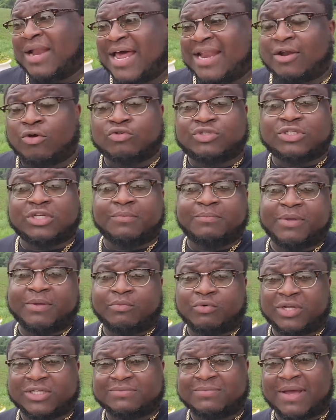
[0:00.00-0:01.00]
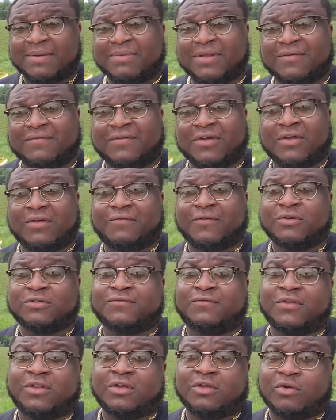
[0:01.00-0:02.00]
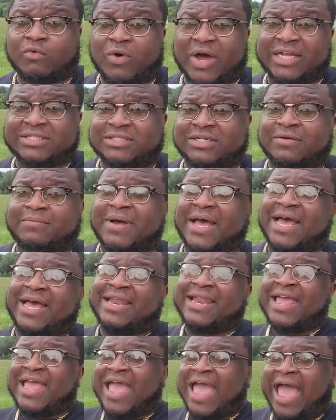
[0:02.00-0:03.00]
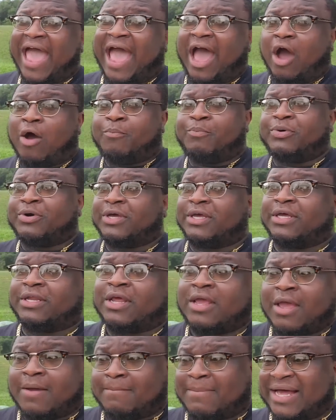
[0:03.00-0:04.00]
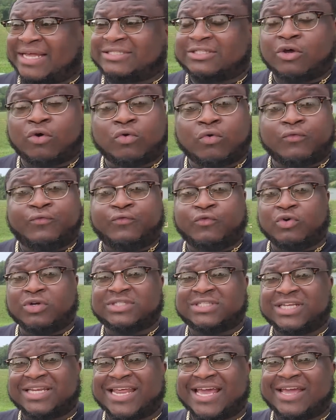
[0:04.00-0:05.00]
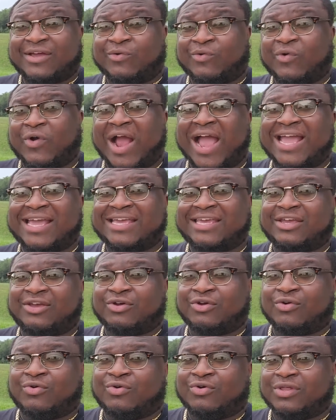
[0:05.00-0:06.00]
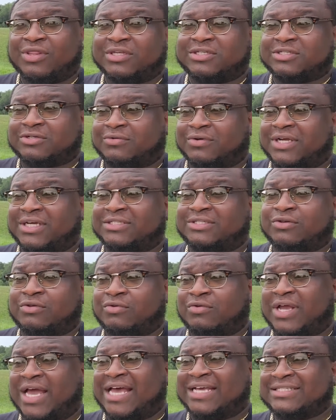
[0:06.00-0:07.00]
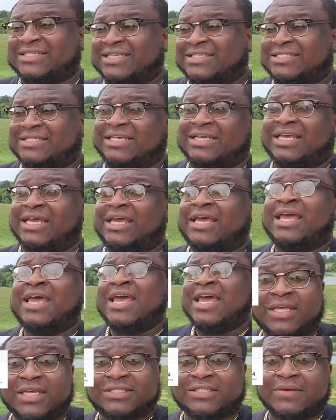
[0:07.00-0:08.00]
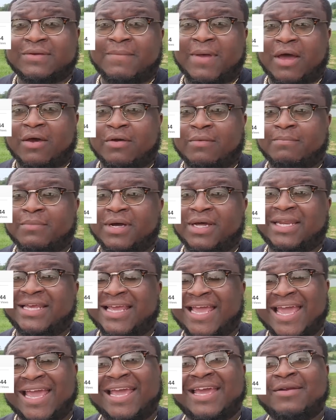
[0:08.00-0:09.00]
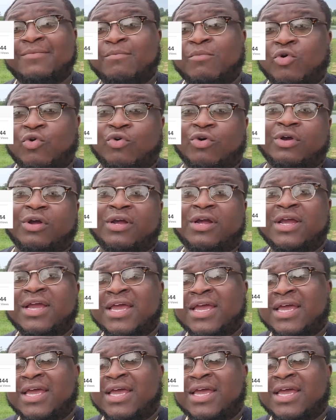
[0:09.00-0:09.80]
but I know some people, this might be the very first video you're watching of mine. I'll put my total for today right here on the screen so you guys can see it. This amount of money and more